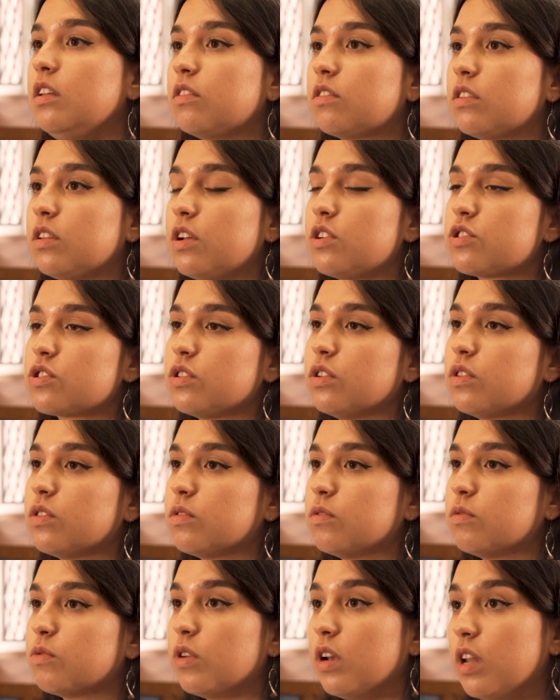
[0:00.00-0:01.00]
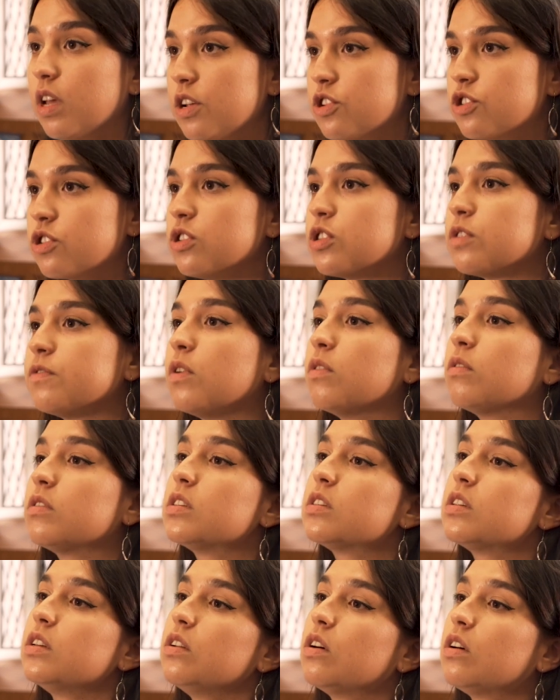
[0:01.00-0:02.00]
international relations,
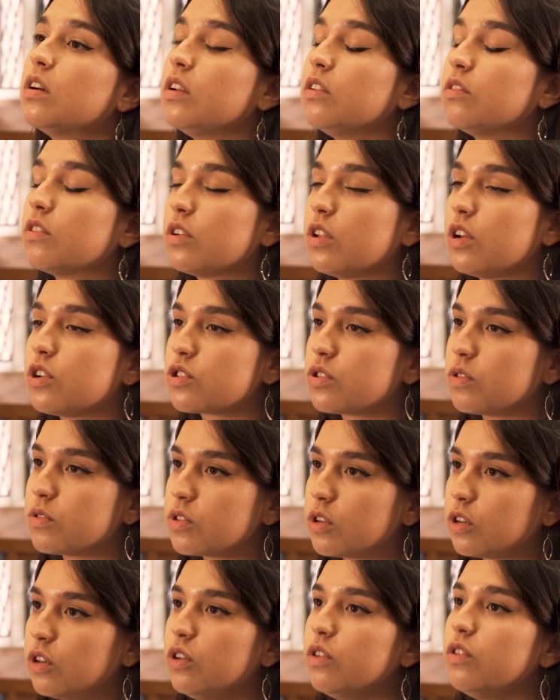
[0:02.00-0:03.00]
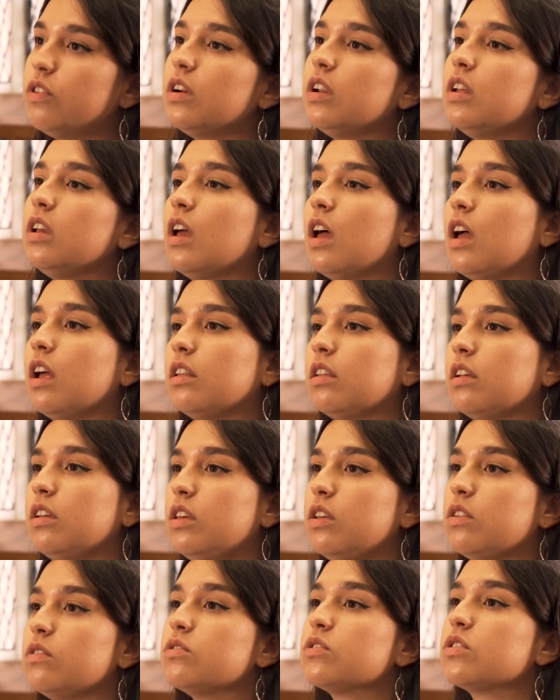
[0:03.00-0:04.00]
focusing on international security and the
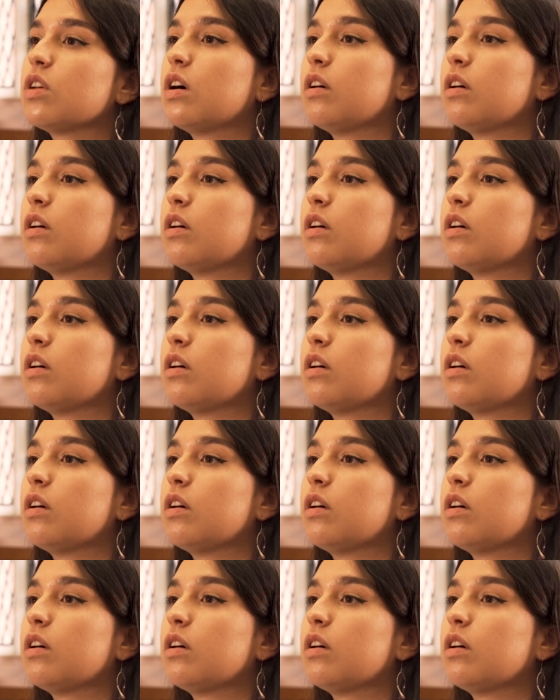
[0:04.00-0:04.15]
use